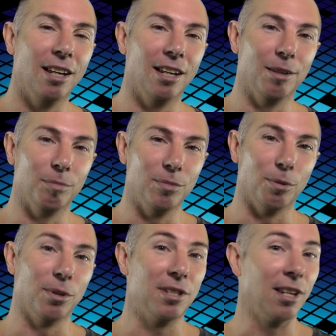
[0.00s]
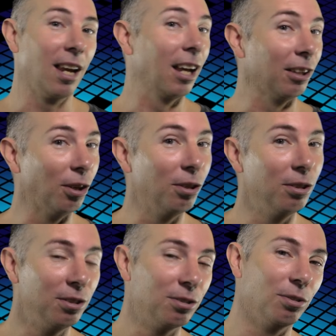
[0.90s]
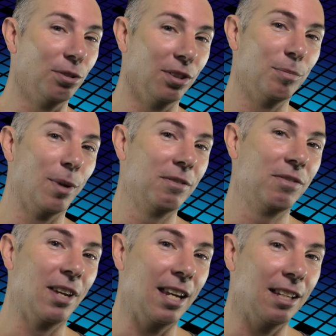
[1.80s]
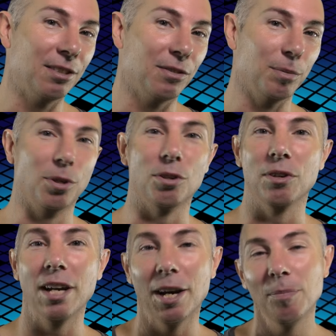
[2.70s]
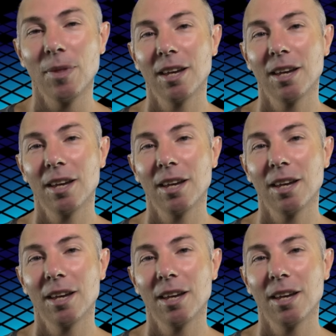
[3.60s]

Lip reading: So I want to say hello to all of my fans from Korea.